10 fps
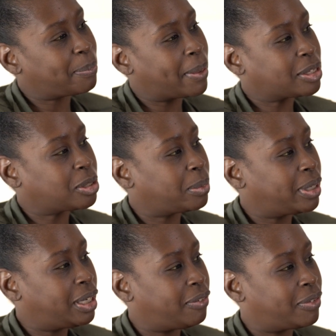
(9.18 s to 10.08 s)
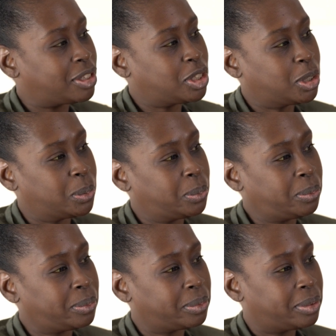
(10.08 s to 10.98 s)
passed away, leaving 2,
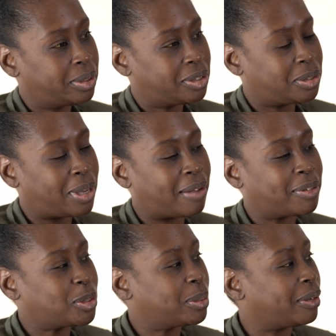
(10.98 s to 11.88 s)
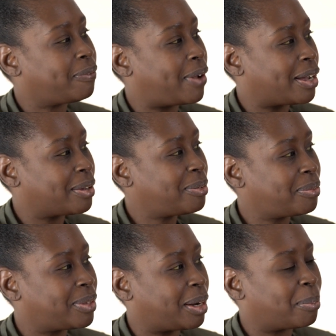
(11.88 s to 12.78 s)
so I have a total of 5
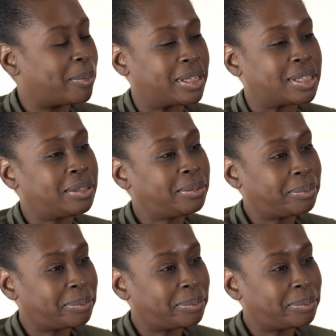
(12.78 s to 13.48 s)
that I'm raising.